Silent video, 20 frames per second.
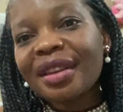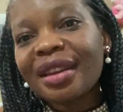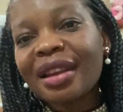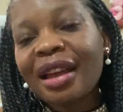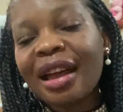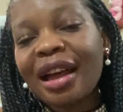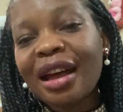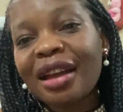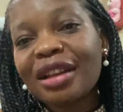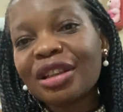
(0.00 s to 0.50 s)

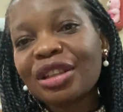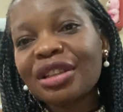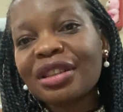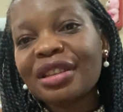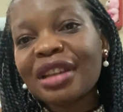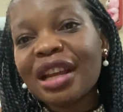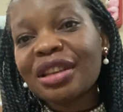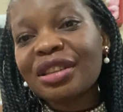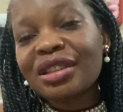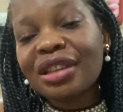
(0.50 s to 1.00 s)
her
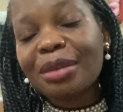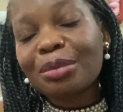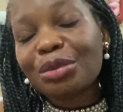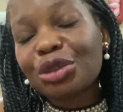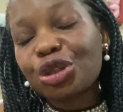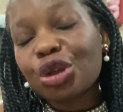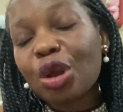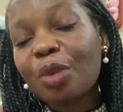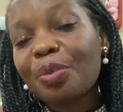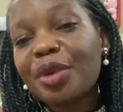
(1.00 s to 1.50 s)
next
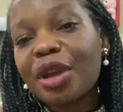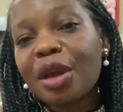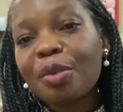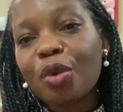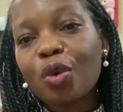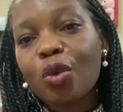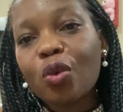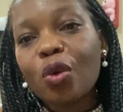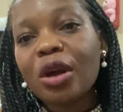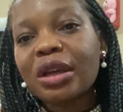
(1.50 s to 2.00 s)
shop
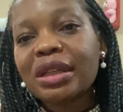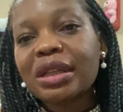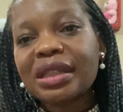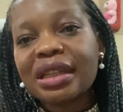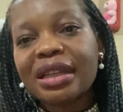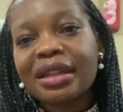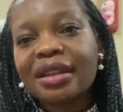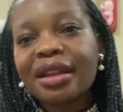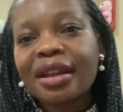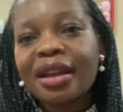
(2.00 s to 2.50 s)
neighbor, walked
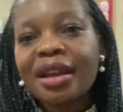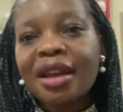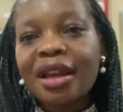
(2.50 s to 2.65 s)
in.